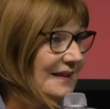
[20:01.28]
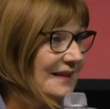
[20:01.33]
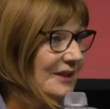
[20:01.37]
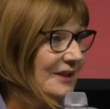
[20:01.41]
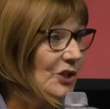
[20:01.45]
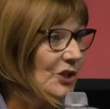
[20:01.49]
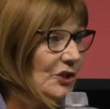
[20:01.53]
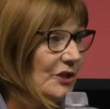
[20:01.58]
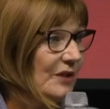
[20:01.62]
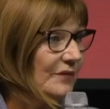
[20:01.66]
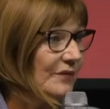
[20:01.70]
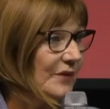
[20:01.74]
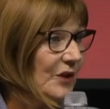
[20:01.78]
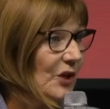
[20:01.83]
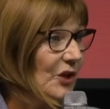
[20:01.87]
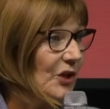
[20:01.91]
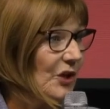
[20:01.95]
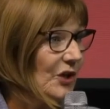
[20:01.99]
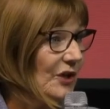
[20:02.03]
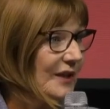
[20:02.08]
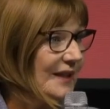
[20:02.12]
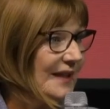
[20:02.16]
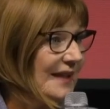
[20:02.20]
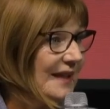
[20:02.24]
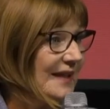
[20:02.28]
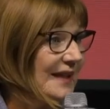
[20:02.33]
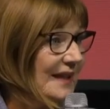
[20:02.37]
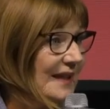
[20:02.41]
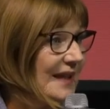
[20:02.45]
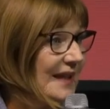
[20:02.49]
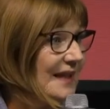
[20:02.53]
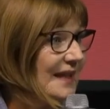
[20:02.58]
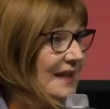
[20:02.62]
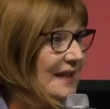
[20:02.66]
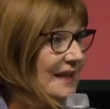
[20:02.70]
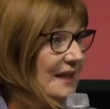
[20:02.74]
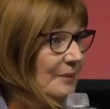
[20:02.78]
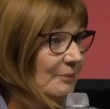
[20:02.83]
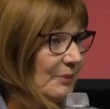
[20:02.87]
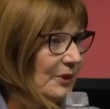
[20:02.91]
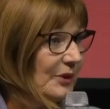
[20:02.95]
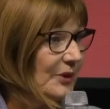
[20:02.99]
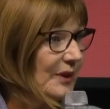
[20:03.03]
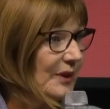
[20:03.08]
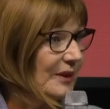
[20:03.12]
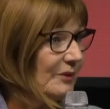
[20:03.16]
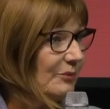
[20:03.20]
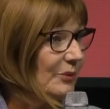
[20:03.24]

not of God in the spirit